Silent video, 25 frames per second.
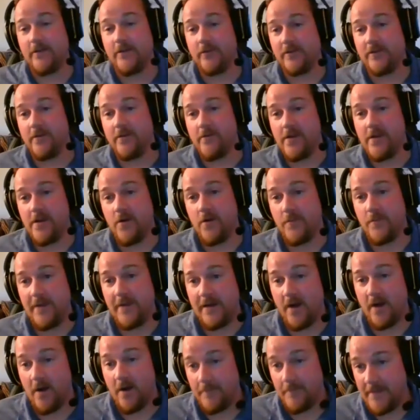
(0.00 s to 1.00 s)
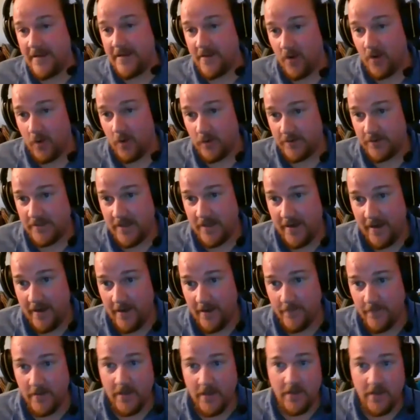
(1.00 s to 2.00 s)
with the video being on me the whole time.